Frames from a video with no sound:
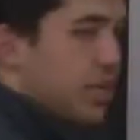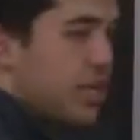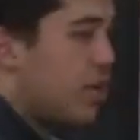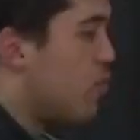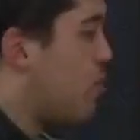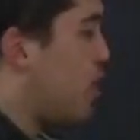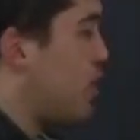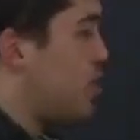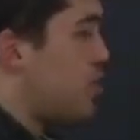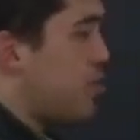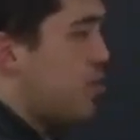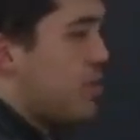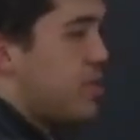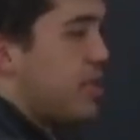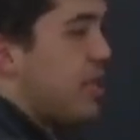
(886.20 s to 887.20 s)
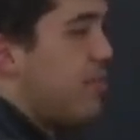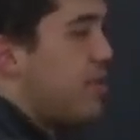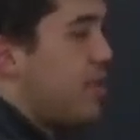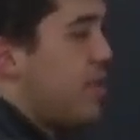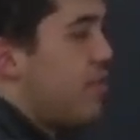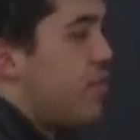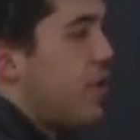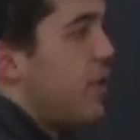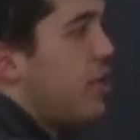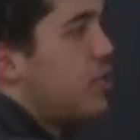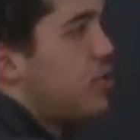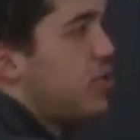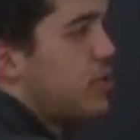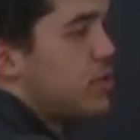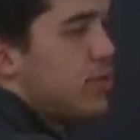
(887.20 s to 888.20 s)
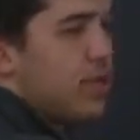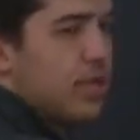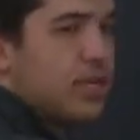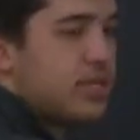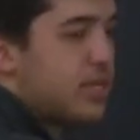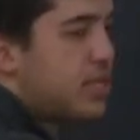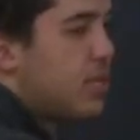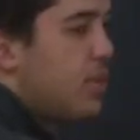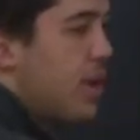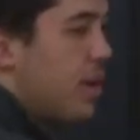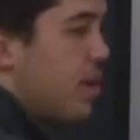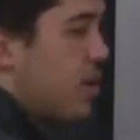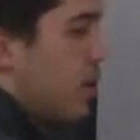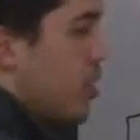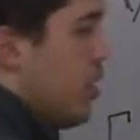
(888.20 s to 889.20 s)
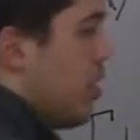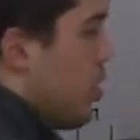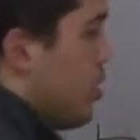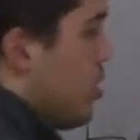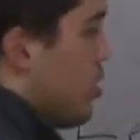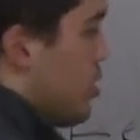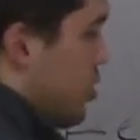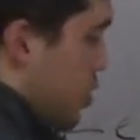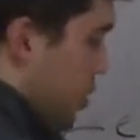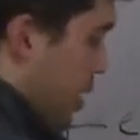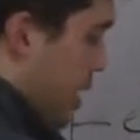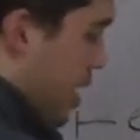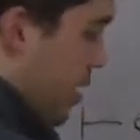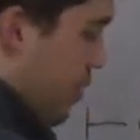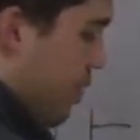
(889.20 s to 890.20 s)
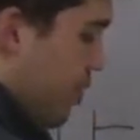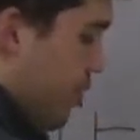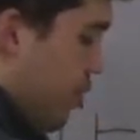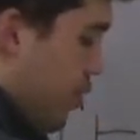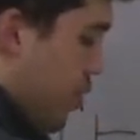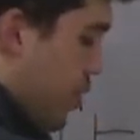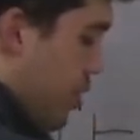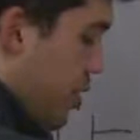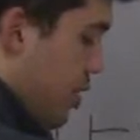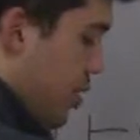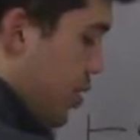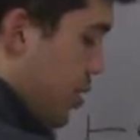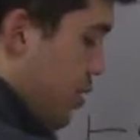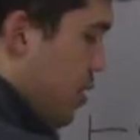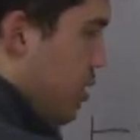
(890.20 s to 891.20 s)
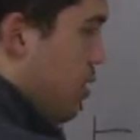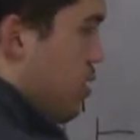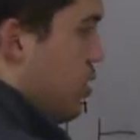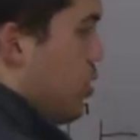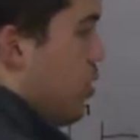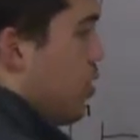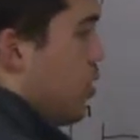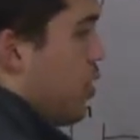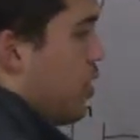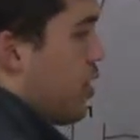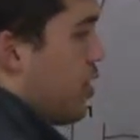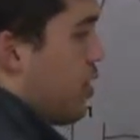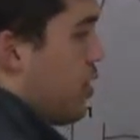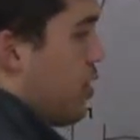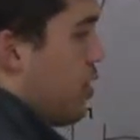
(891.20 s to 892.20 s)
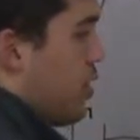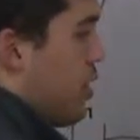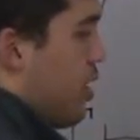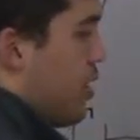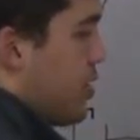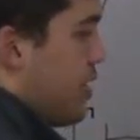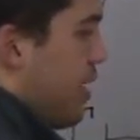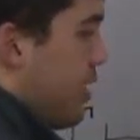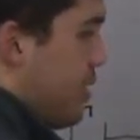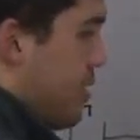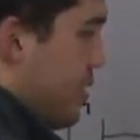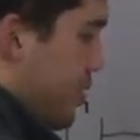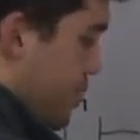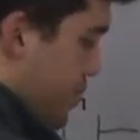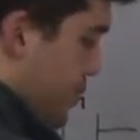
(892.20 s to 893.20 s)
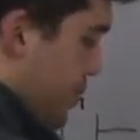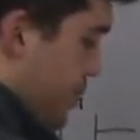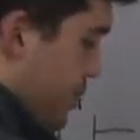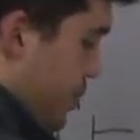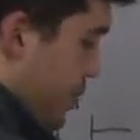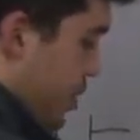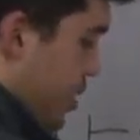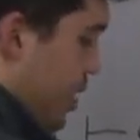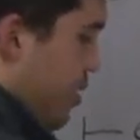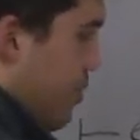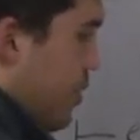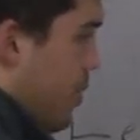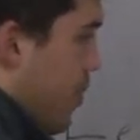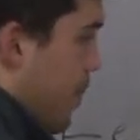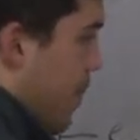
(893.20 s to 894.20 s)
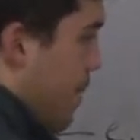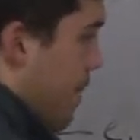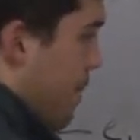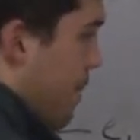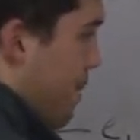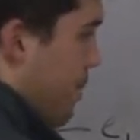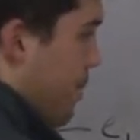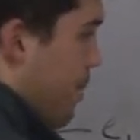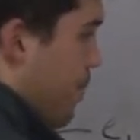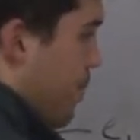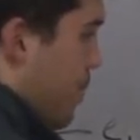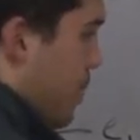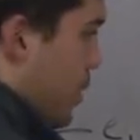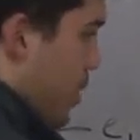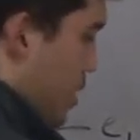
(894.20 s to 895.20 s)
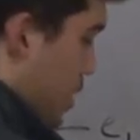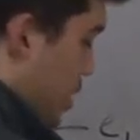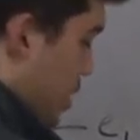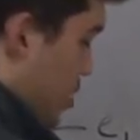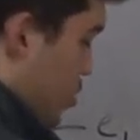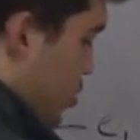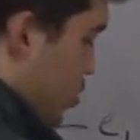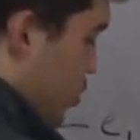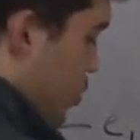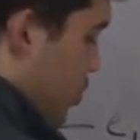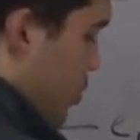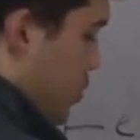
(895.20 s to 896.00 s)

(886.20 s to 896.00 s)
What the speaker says: then we need to do the same thing for E2 as well, because it's a pair. So again, for your context, gamma E2